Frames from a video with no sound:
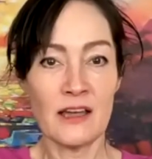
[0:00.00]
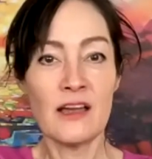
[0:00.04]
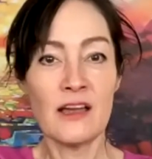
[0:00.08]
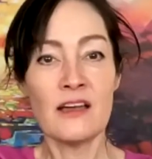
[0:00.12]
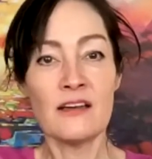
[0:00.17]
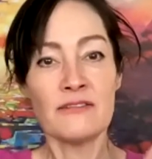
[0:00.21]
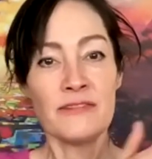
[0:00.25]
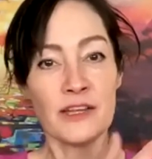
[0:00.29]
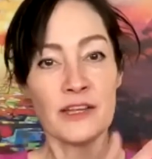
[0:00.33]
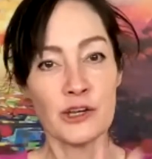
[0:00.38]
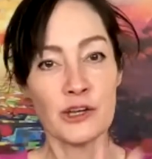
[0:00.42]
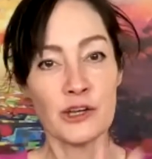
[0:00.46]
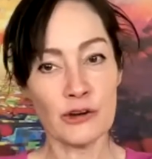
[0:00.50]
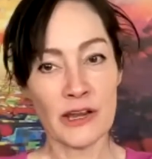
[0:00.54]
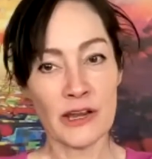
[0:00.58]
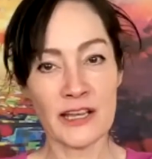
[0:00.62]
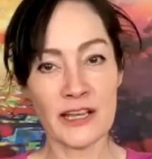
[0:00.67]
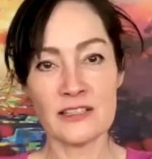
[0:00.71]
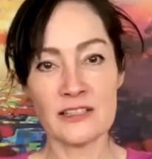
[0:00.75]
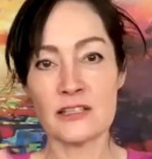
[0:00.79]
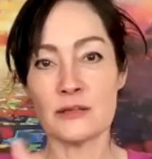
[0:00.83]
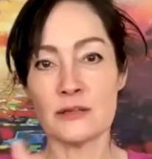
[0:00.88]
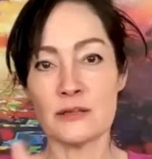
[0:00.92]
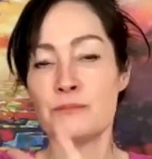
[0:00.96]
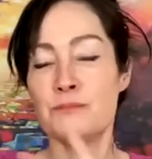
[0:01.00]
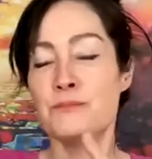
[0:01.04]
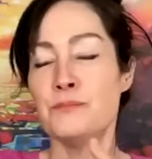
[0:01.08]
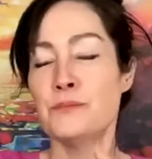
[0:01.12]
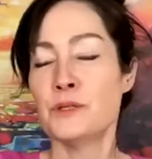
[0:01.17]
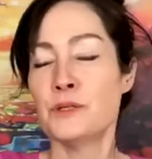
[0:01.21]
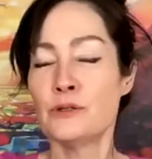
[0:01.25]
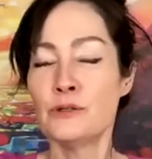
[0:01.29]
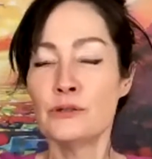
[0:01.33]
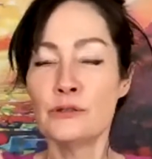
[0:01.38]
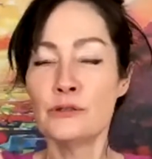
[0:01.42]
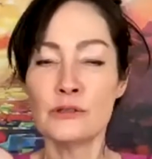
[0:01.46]
Figure eight's a
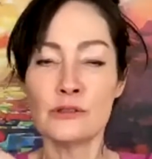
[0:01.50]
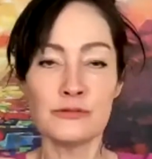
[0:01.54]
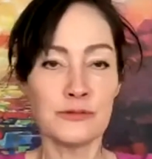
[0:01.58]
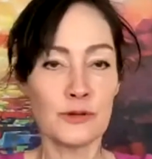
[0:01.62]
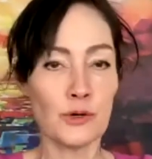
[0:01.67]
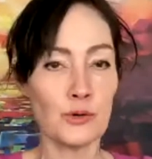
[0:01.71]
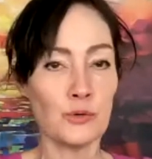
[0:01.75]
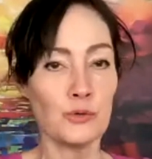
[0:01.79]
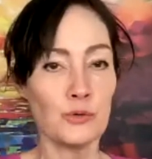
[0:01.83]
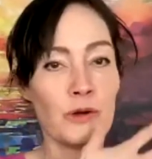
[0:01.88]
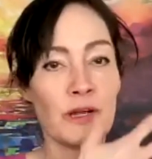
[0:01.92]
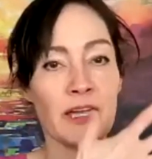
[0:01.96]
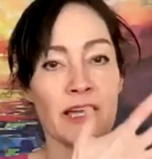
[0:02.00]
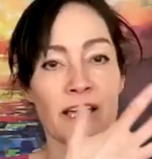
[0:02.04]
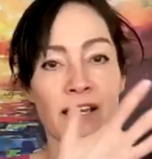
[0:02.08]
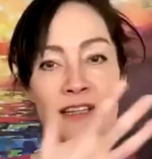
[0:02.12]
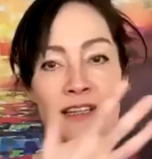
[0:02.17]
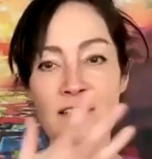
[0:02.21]
beautiful way to